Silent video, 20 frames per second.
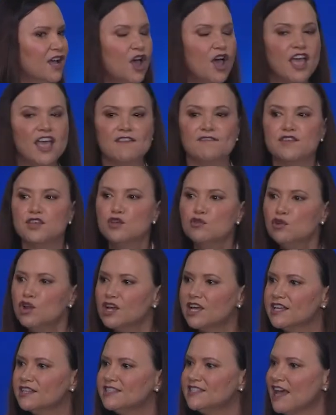If you look
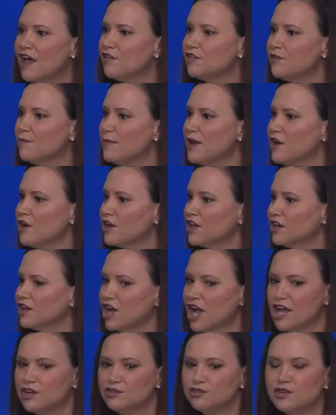at South American
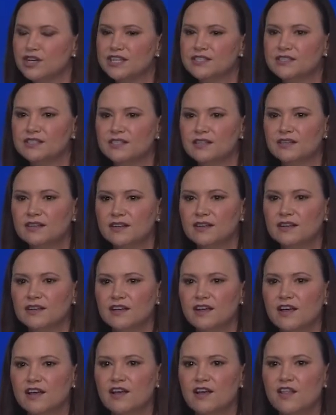countries,
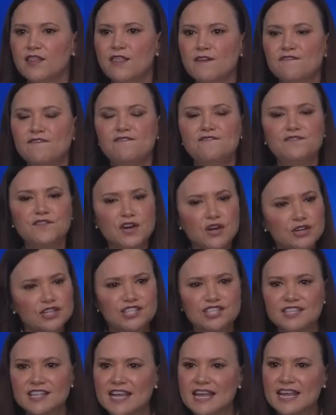the
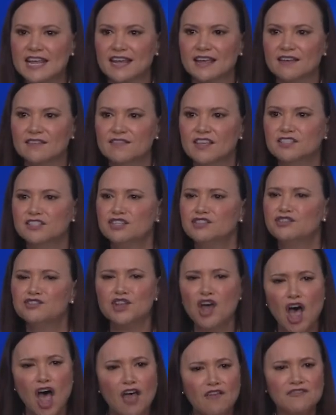first thing that
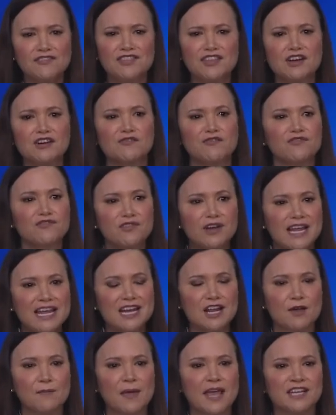dissolved their
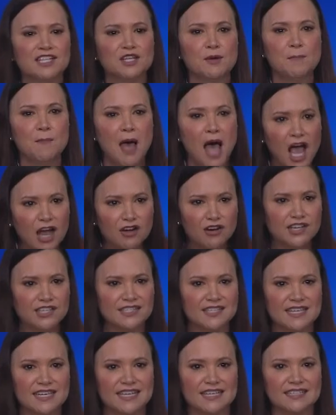freedom and
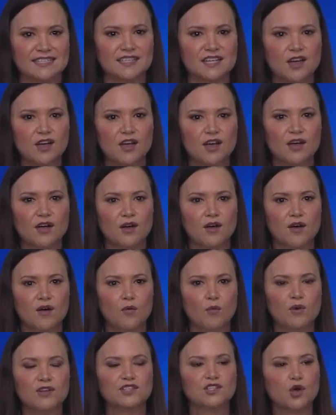democracies
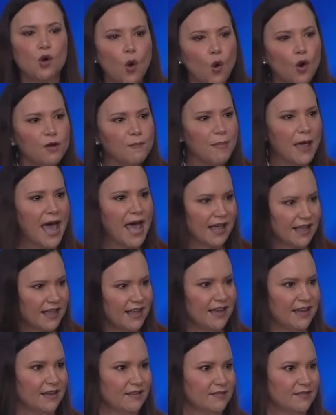was court packing.